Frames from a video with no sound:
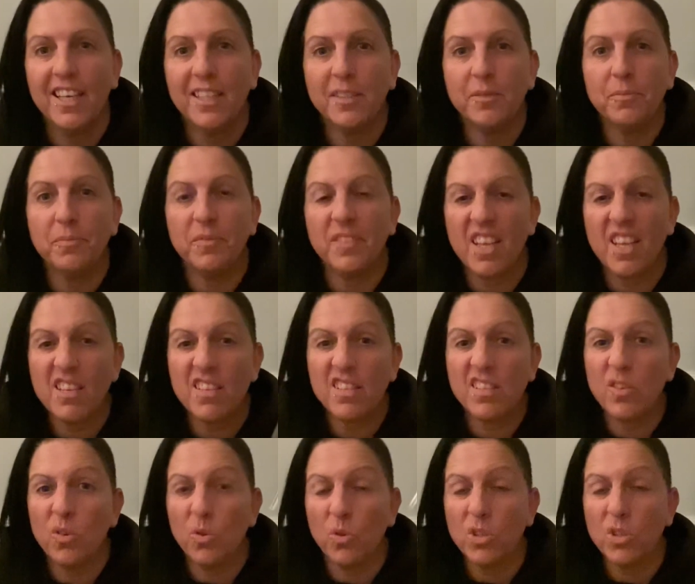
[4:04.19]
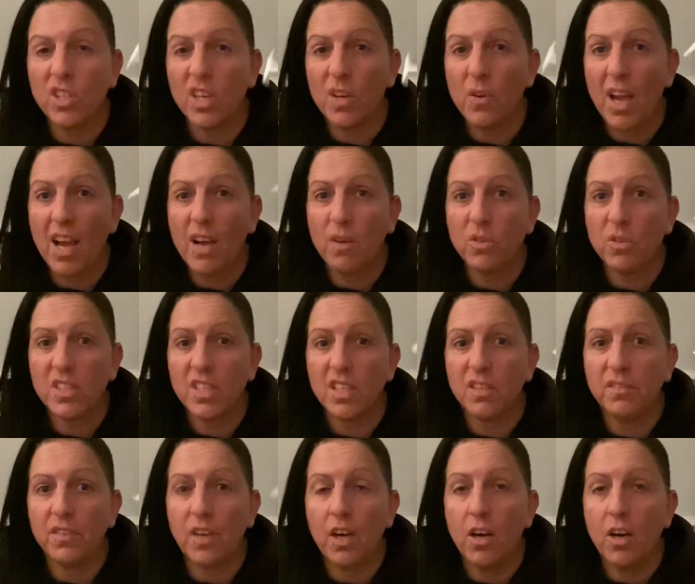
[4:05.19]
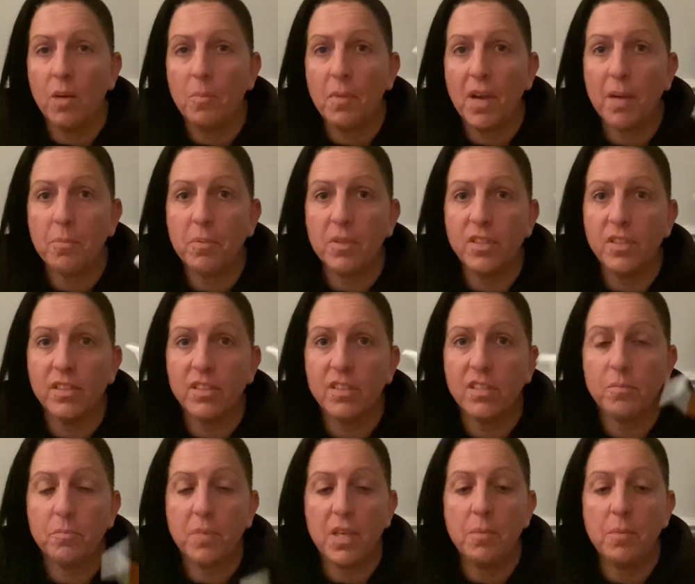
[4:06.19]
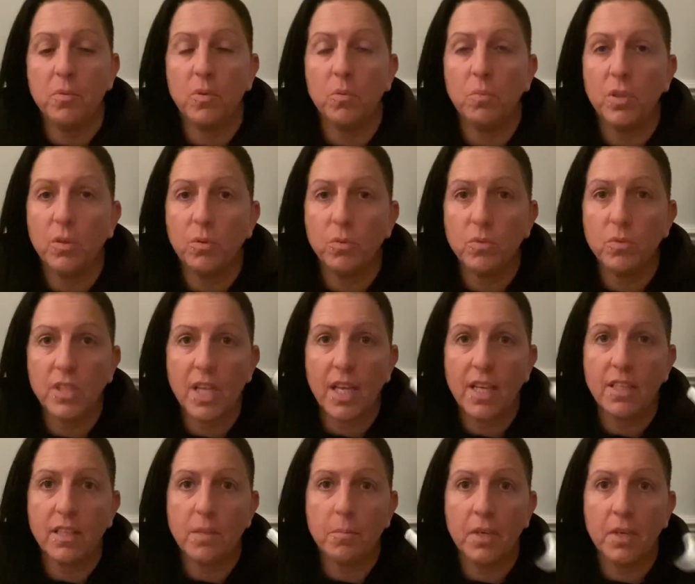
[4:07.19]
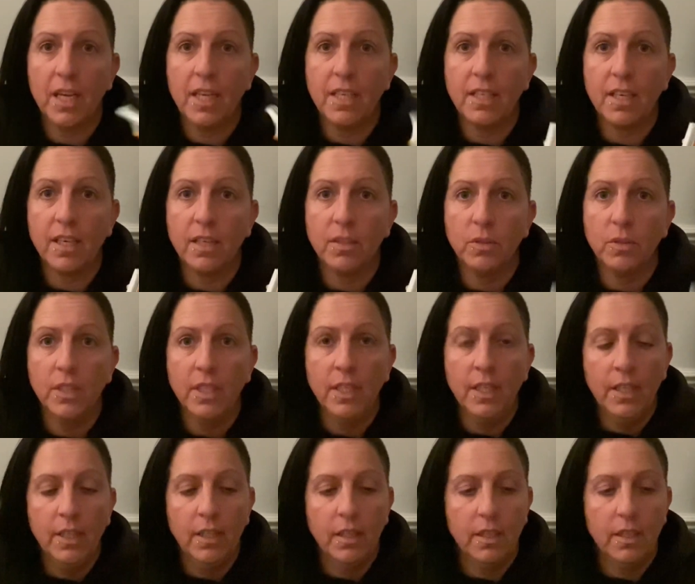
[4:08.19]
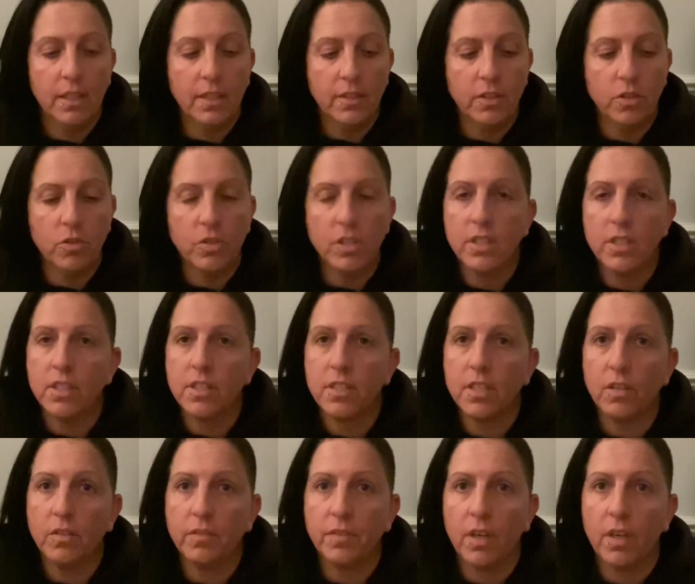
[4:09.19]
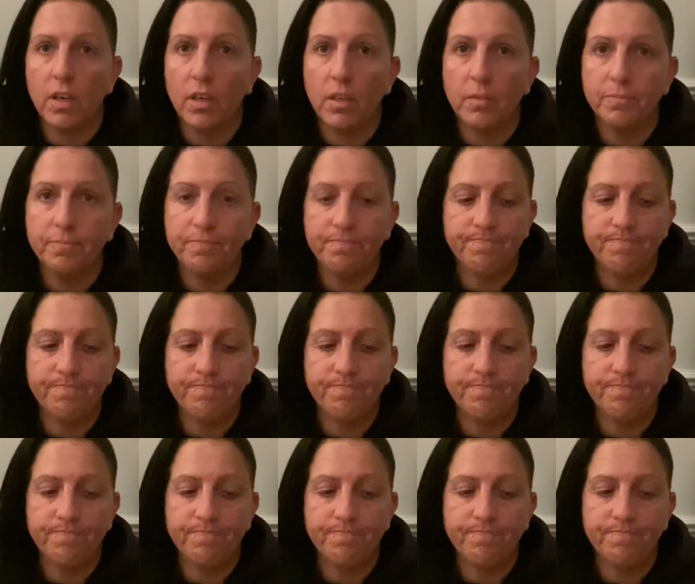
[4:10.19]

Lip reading: And that's also how self-harm happens. People will take the blade out and use it to self-harm,